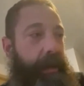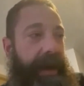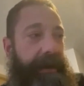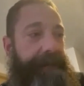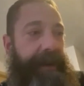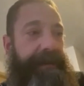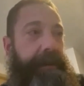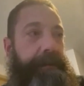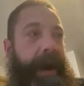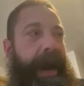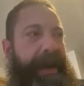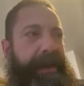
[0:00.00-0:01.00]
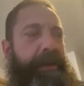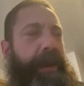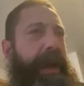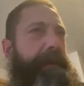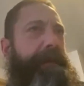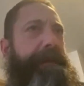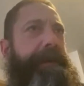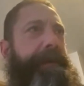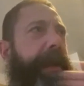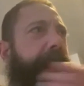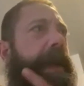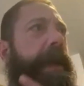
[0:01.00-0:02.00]
We got 50 miles. I think we had
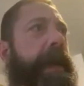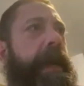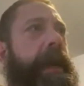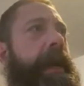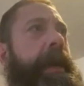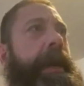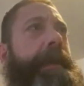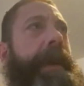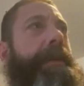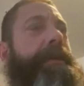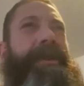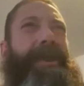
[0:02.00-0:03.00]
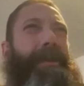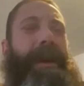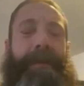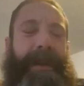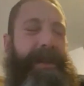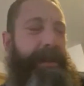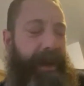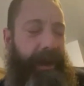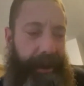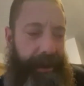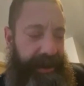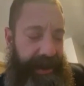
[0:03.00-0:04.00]
50. Maybe it must have been
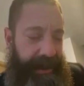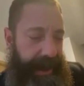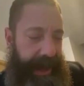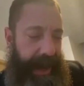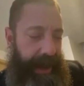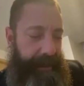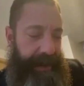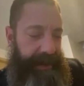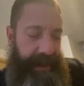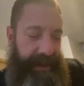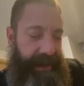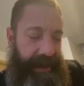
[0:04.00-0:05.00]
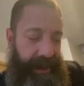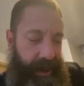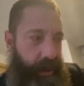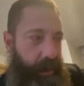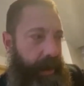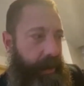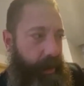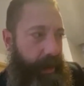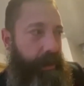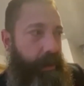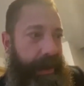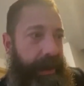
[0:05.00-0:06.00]
close to that, because I thought, you know what,
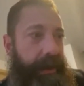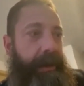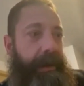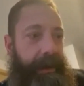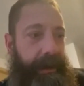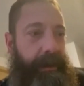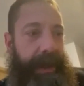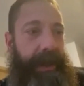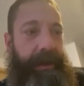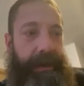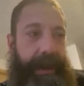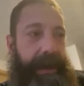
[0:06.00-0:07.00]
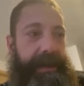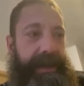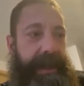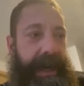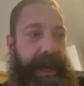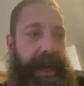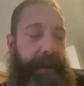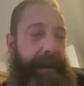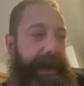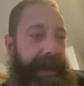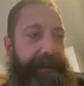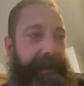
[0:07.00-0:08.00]
we can do this. And I got up,
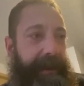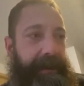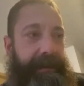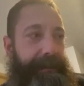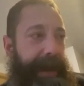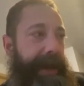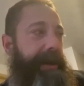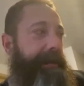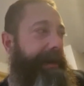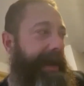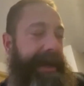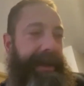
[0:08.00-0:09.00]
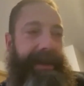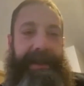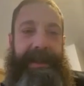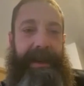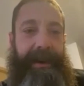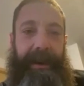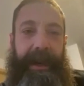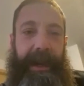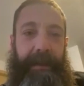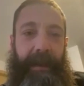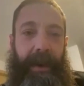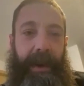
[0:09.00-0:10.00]
my knee felt better. My Achilles didn't hurt
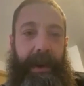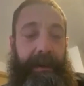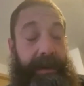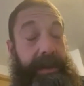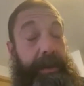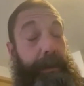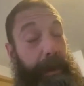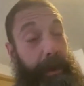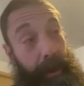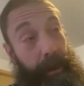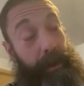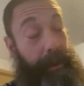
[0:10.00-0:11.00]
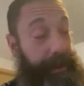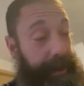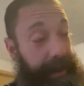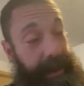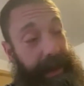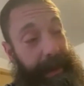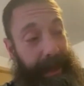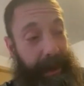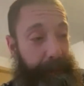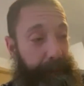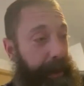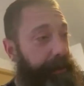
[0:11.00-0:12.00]
anymore. It was super cold,
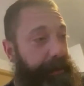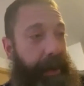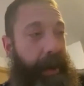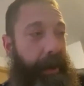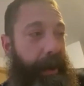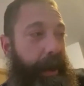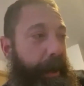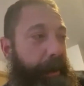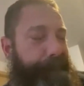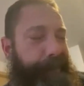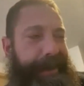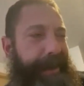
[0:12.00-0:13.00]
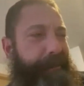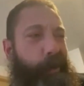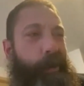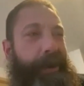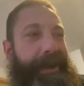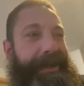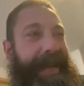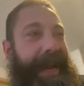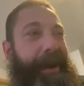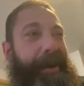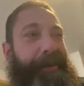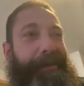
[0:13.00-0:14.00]
bundled all up. I'd never worn a
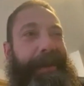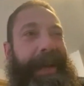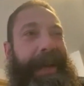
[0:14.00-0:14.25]
down.